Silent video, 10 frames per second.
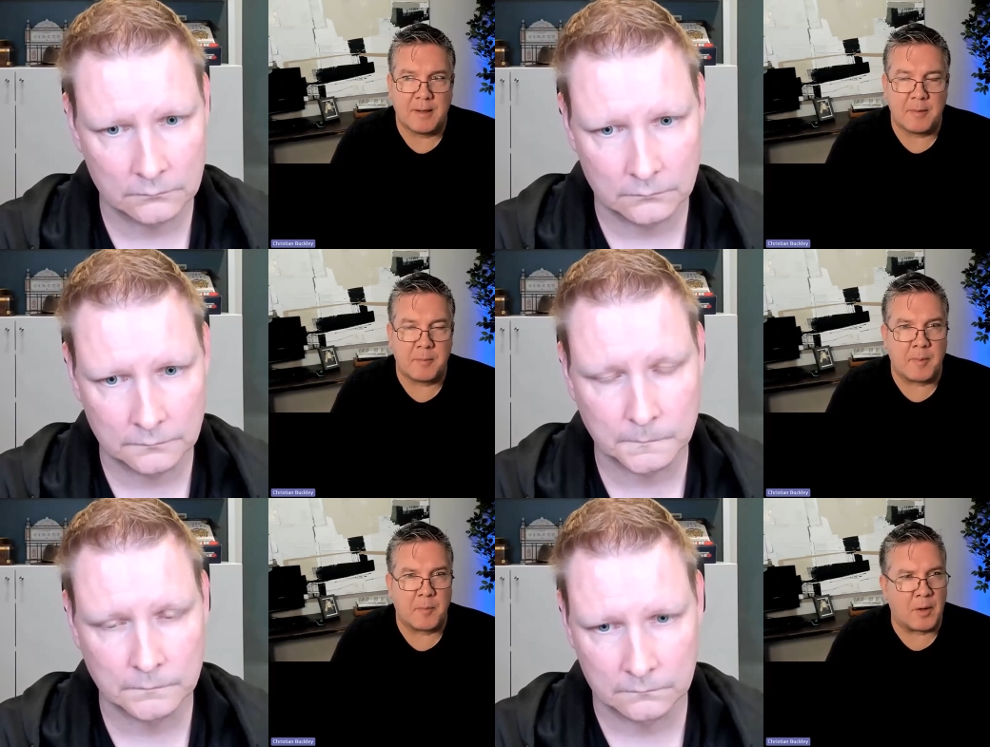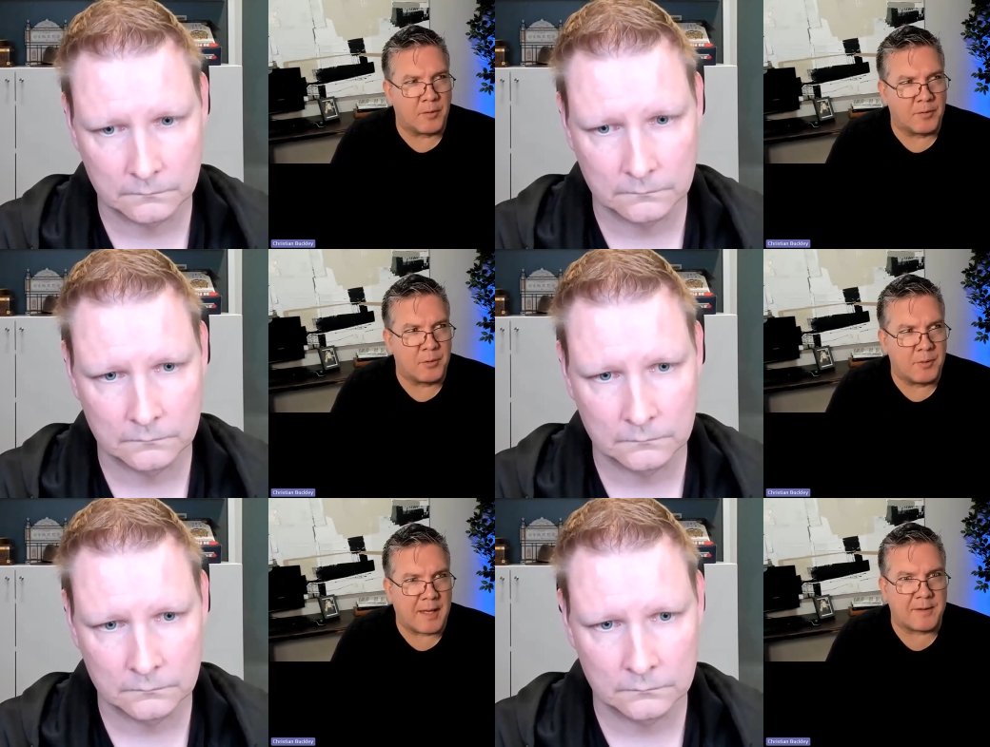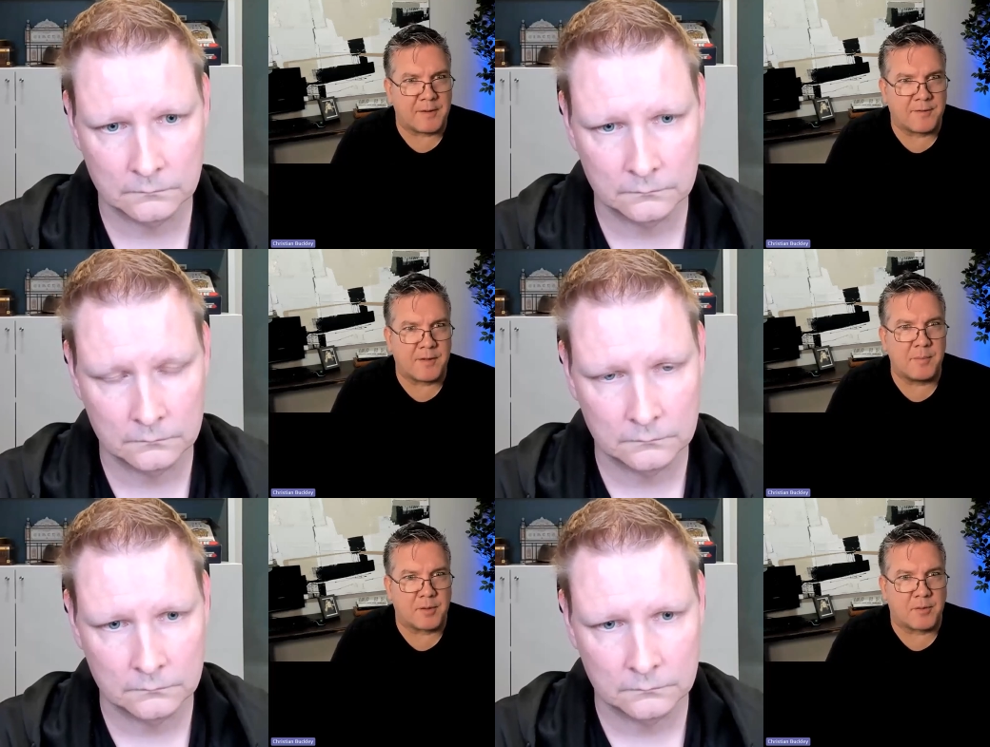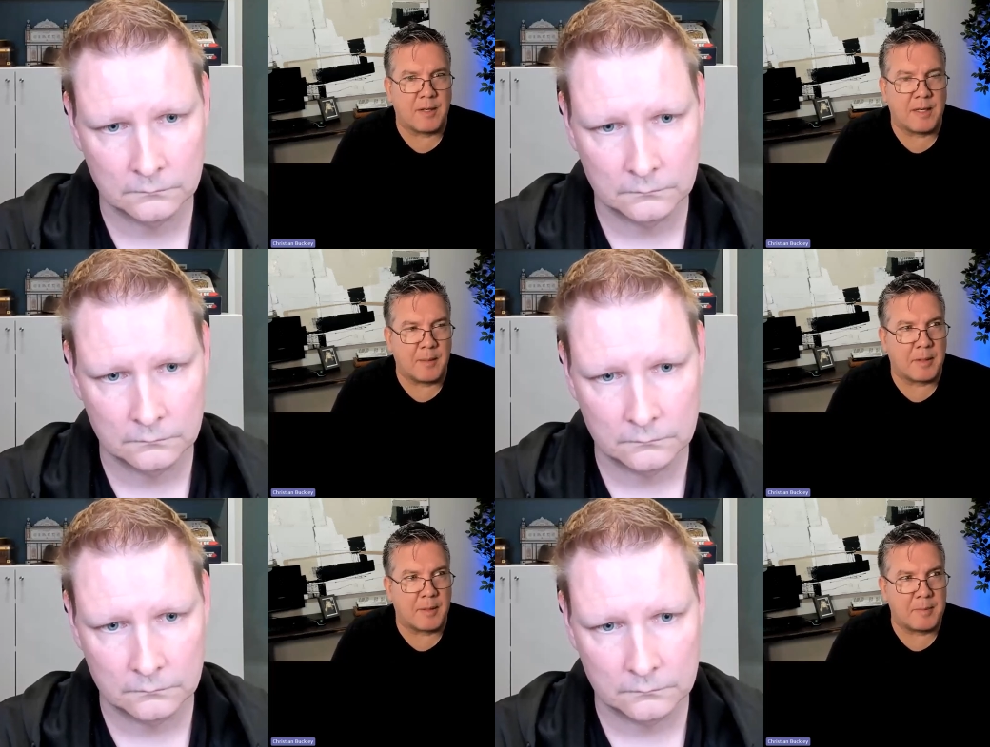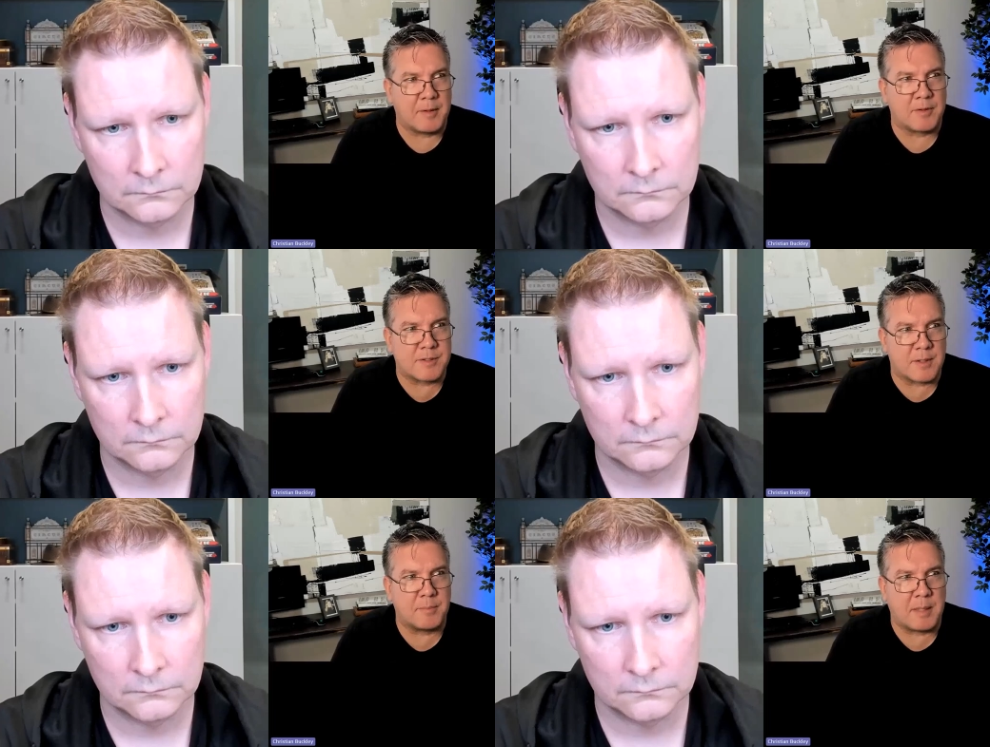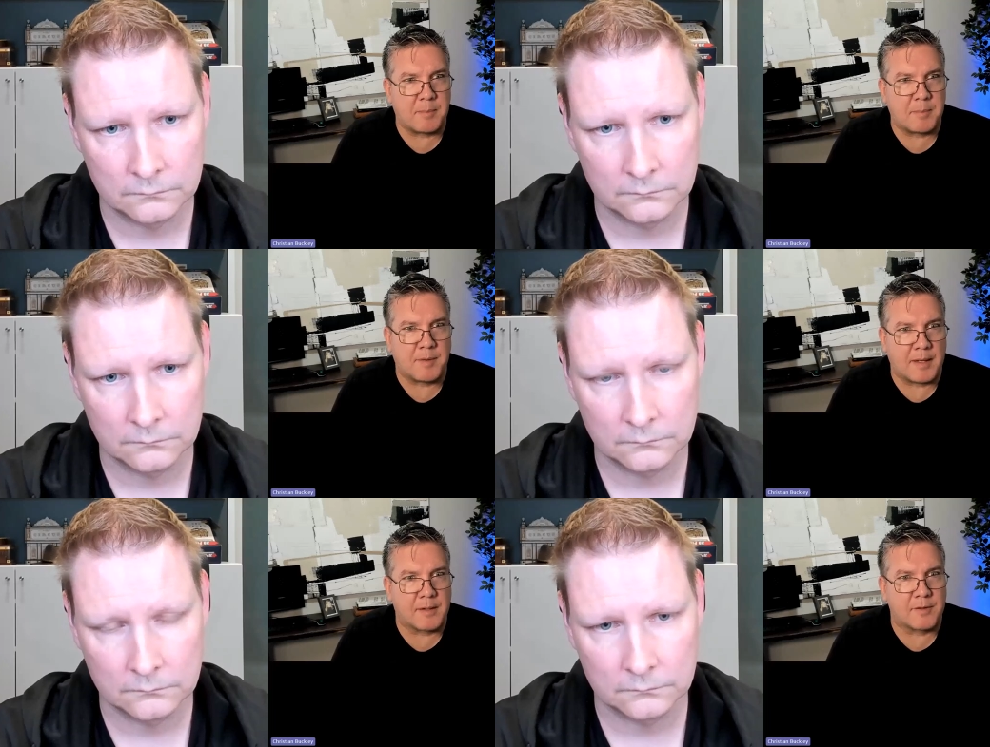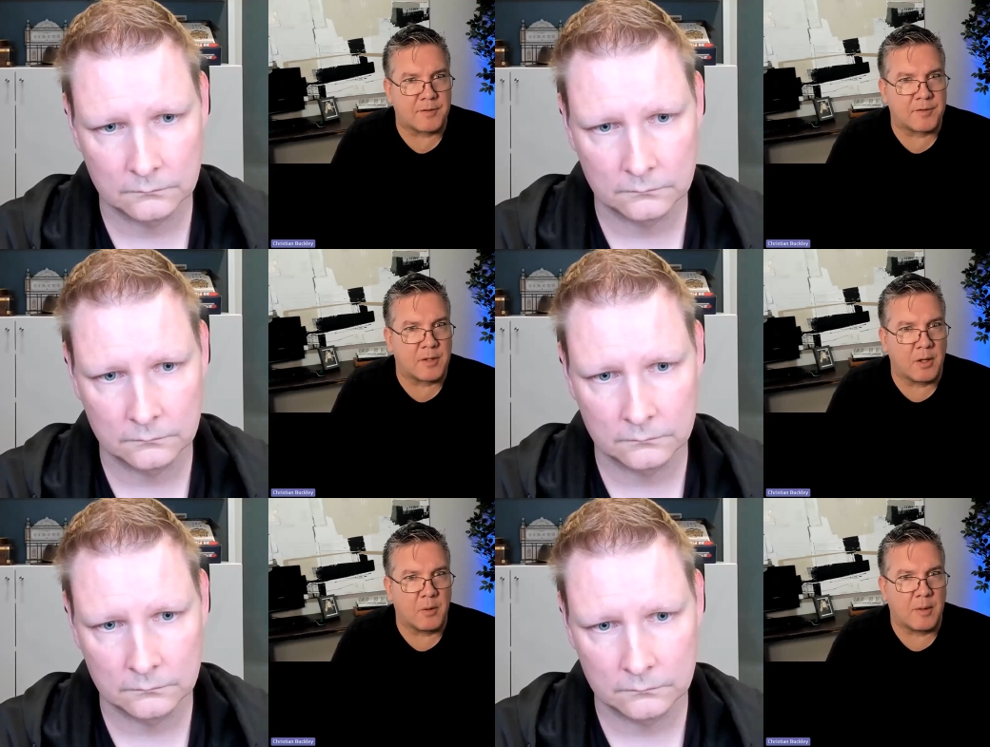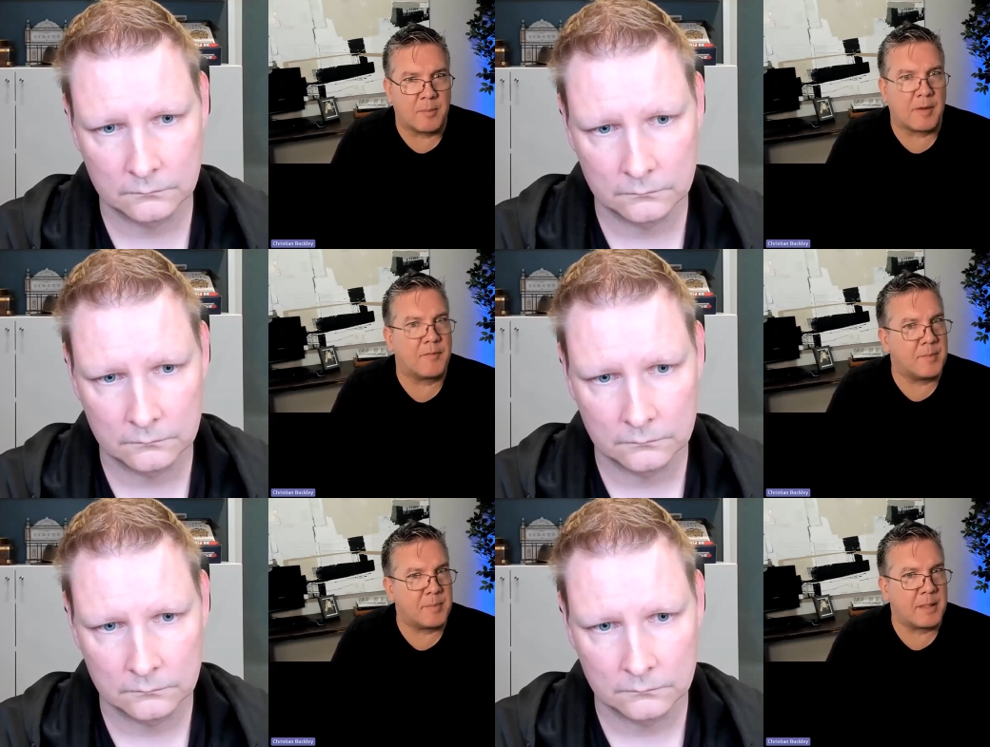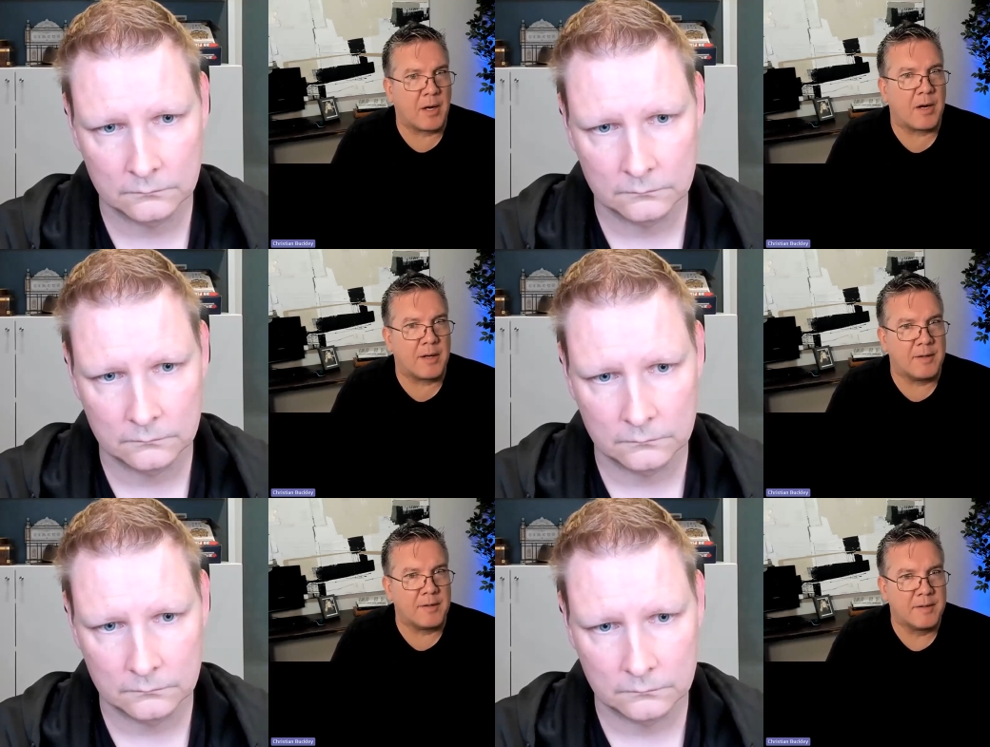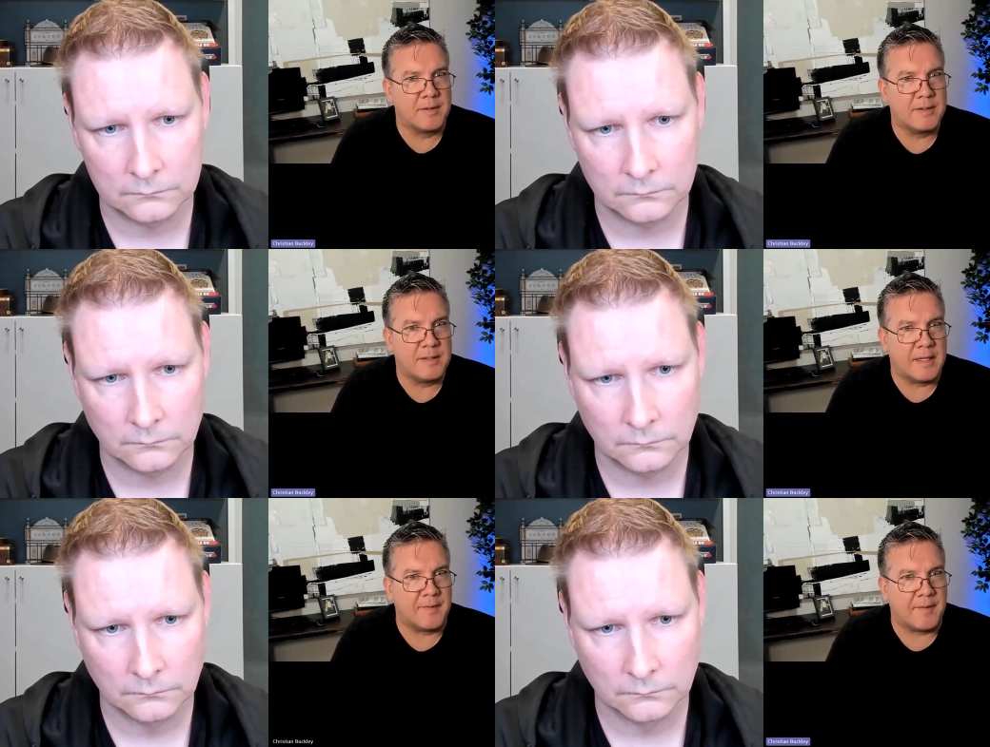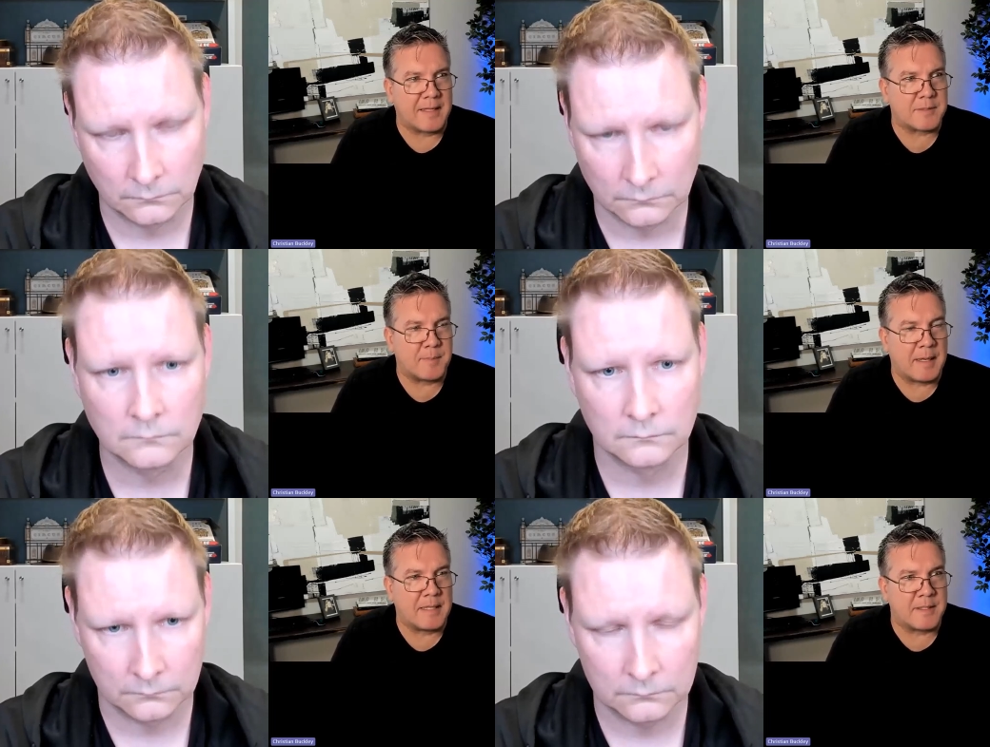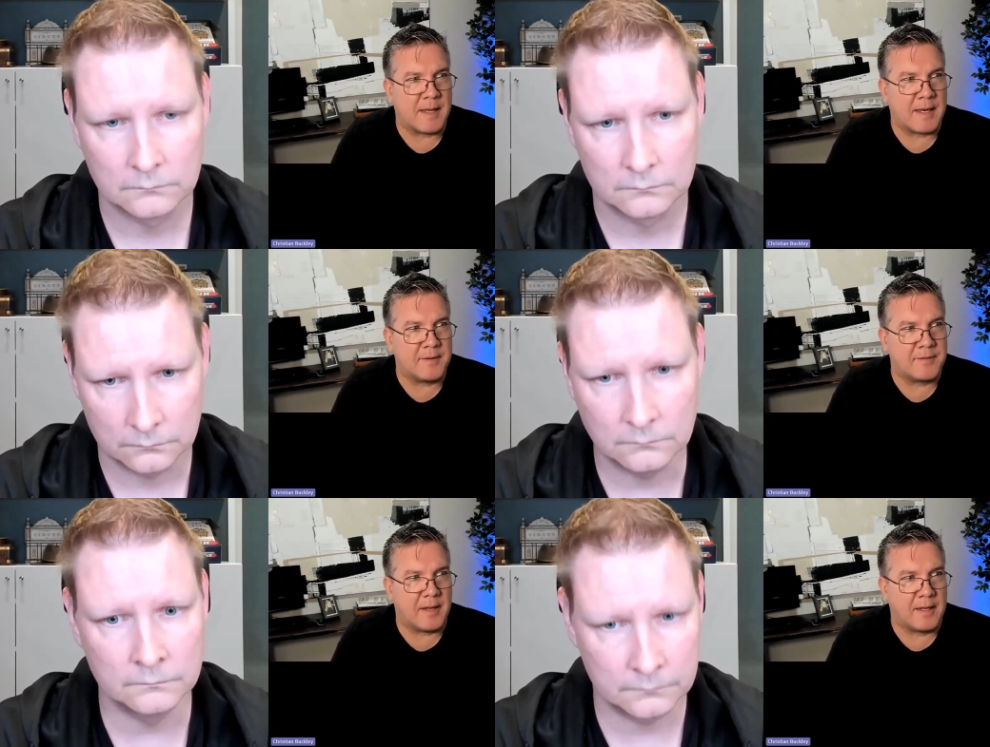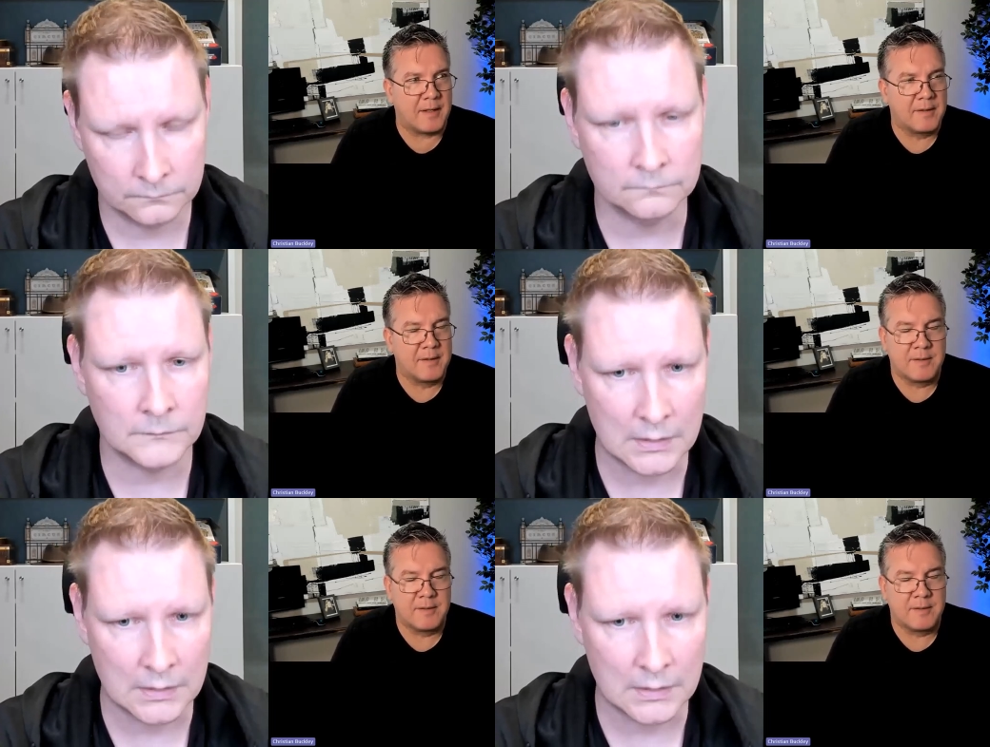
Speaker 1: I mean, we all do that to some degree, but I mean, there's some people that just go above and beyond in that space. And that is a, mm-hmm,